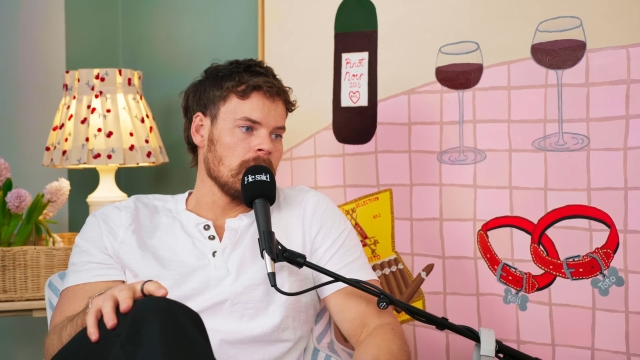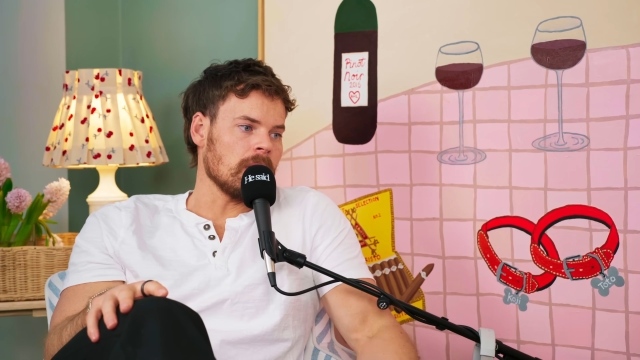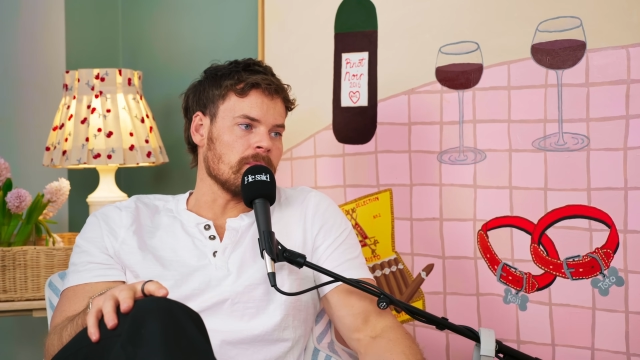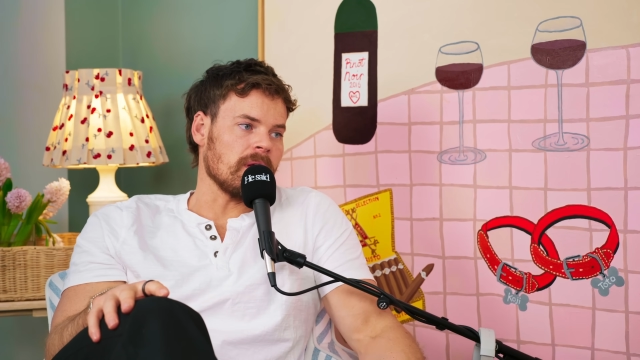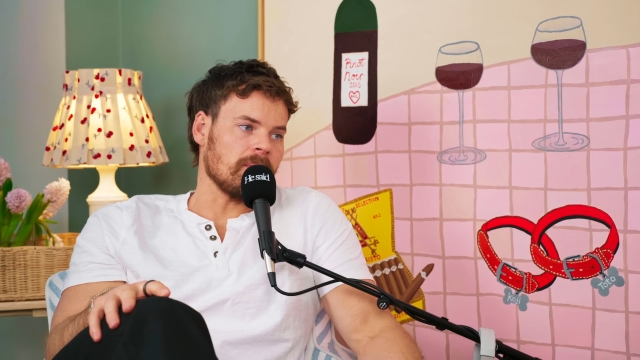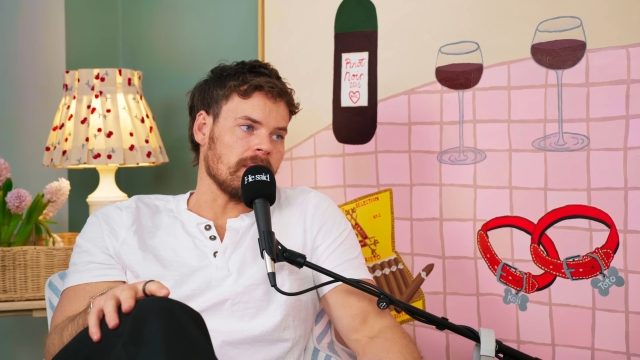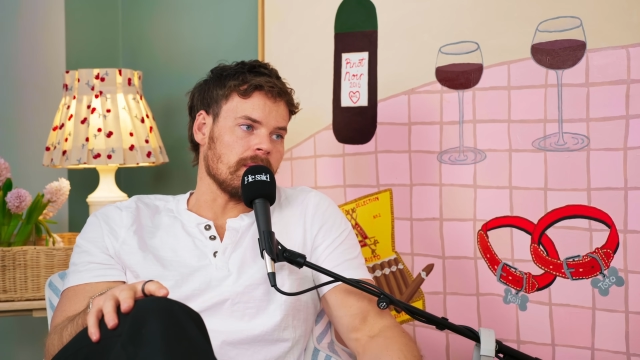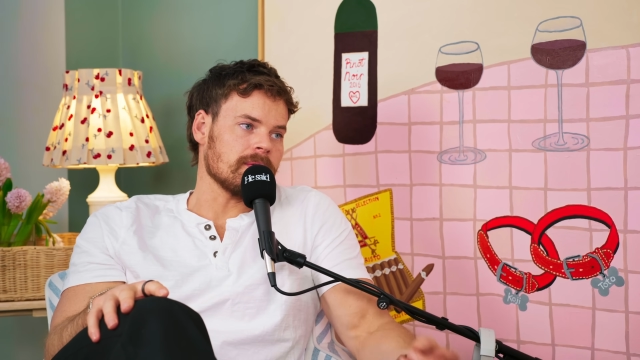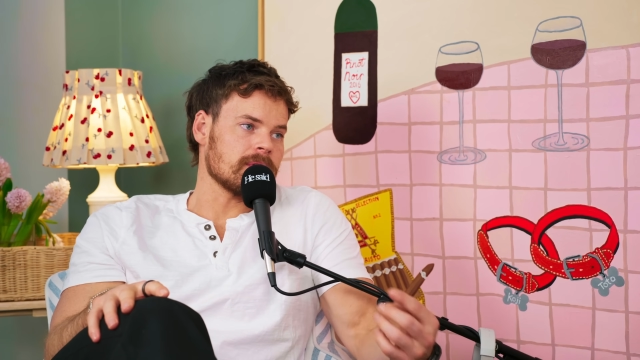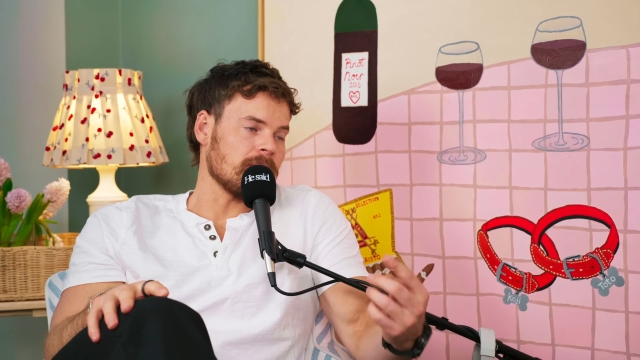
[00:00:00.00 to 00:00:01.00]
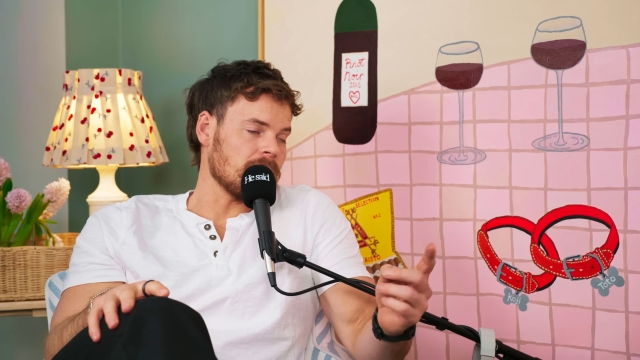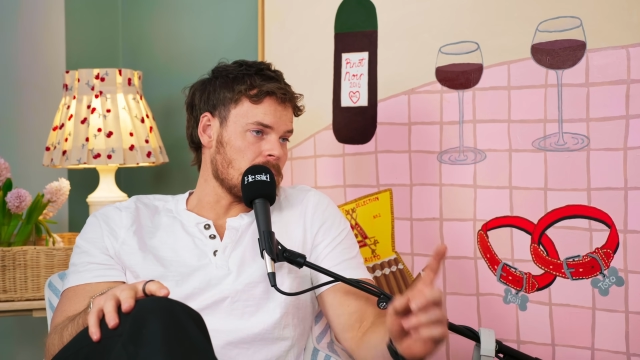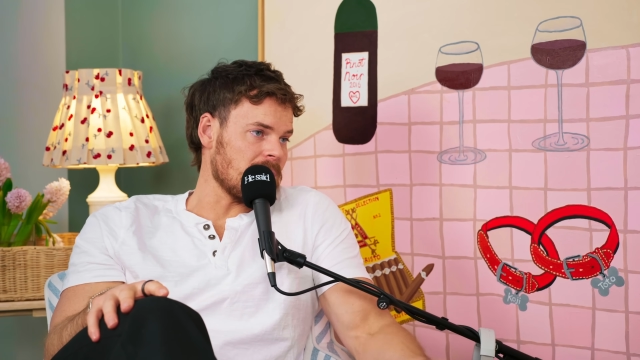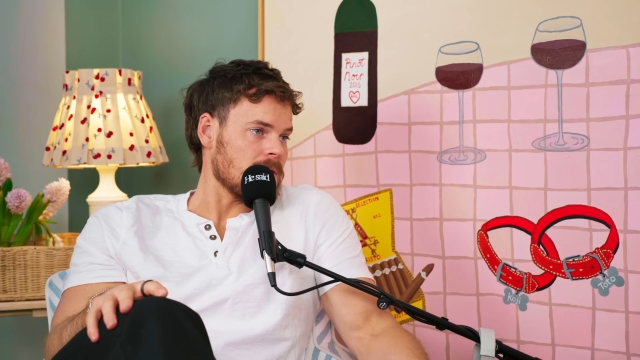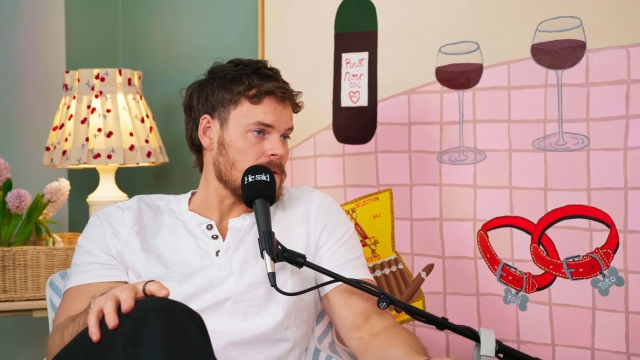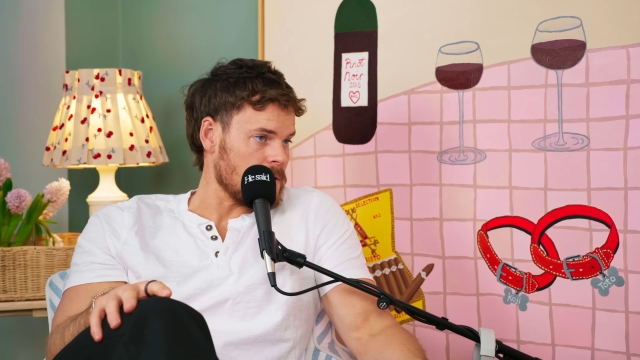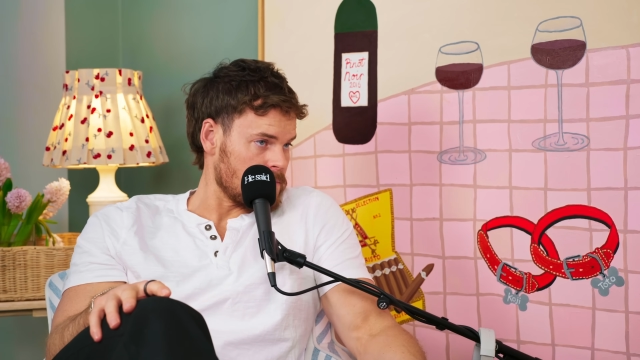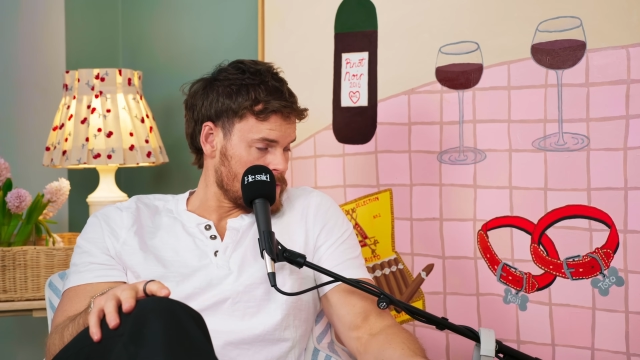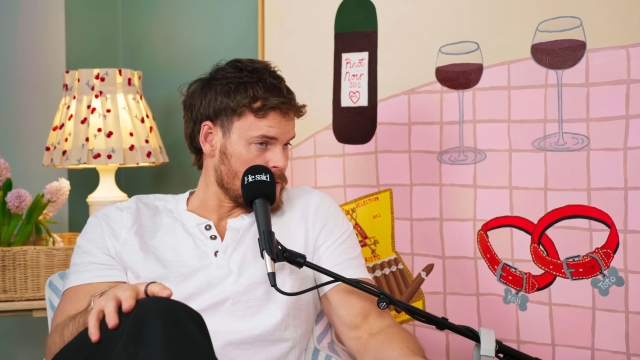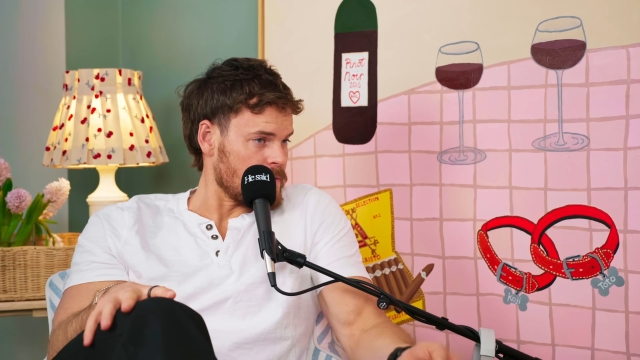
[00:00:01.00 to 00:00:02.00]
and maybe some of the
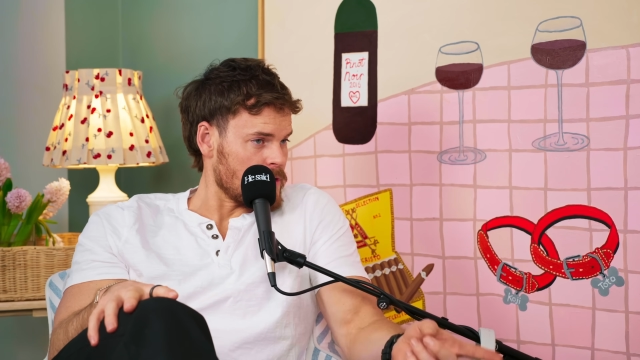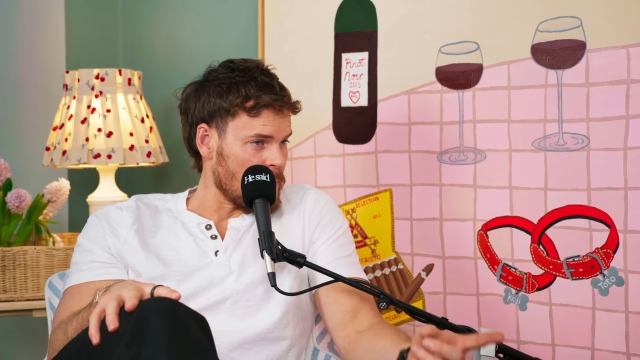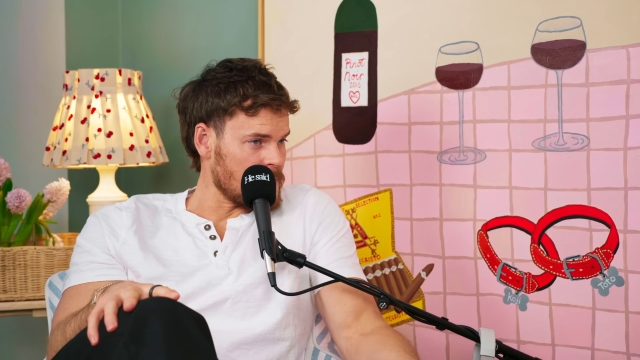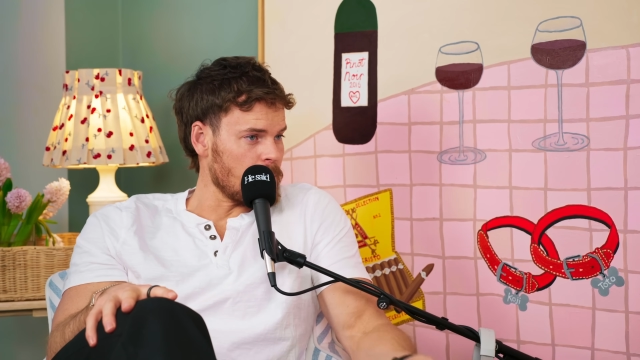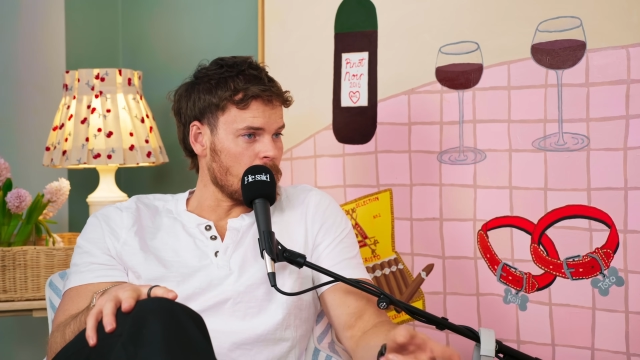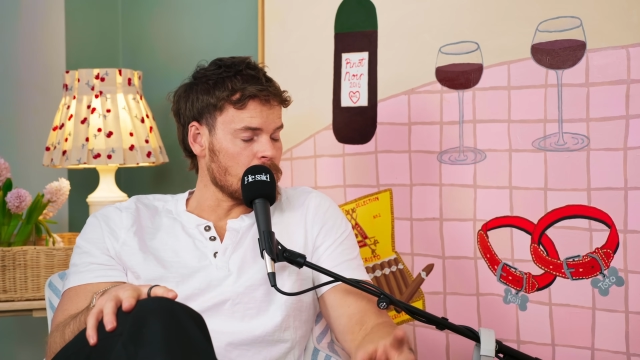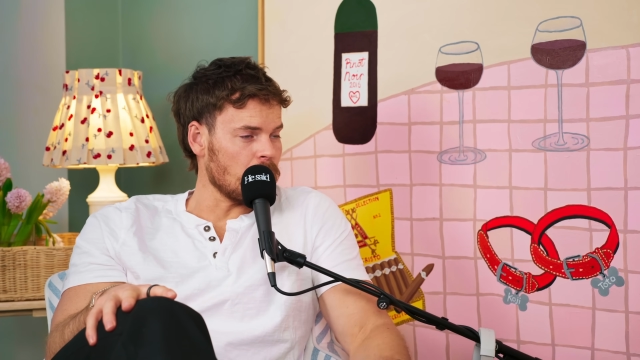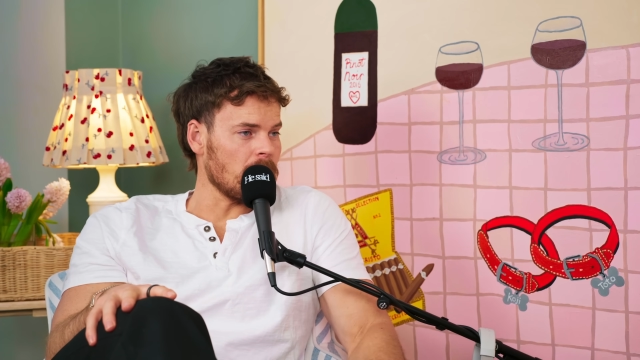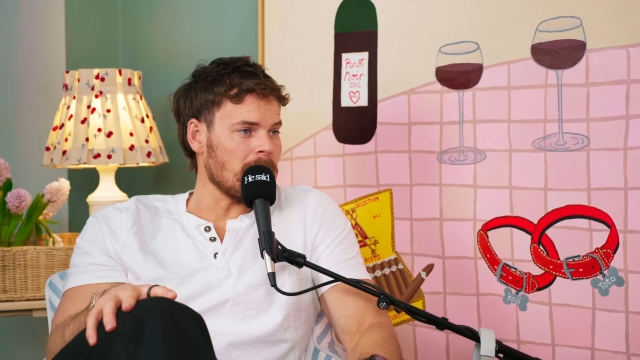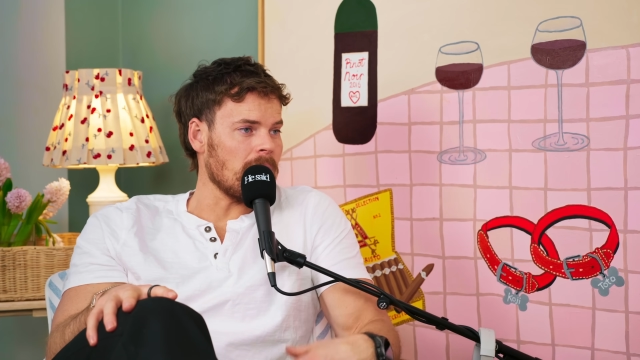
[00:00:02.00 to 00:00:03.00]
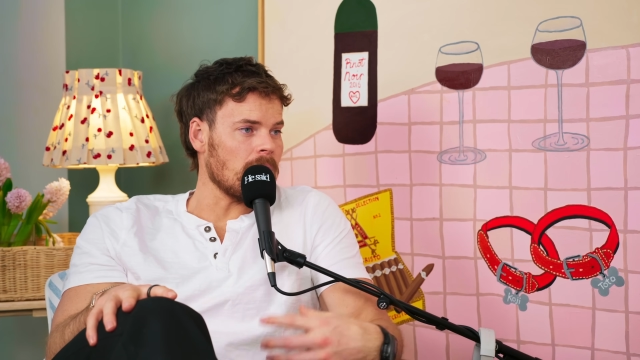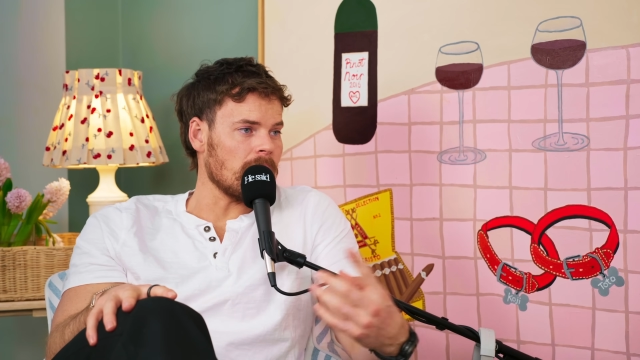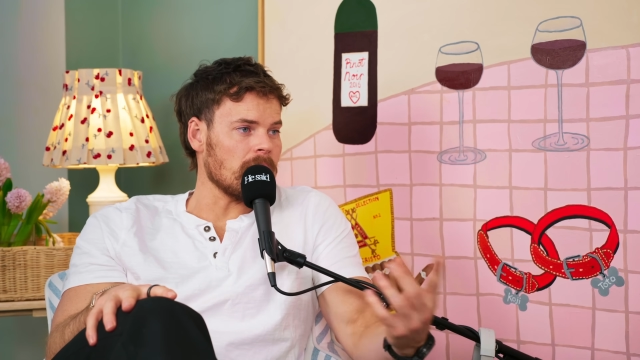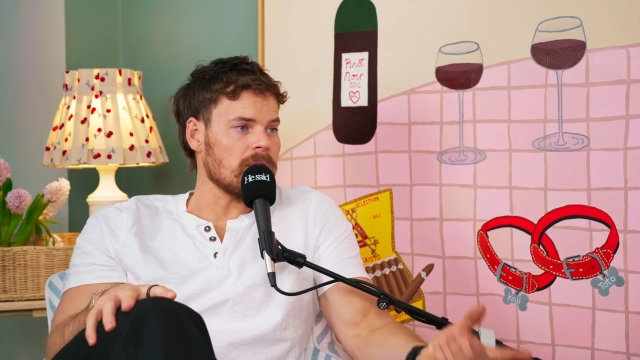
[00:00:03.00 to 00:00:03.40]
sort of topics we were talking about around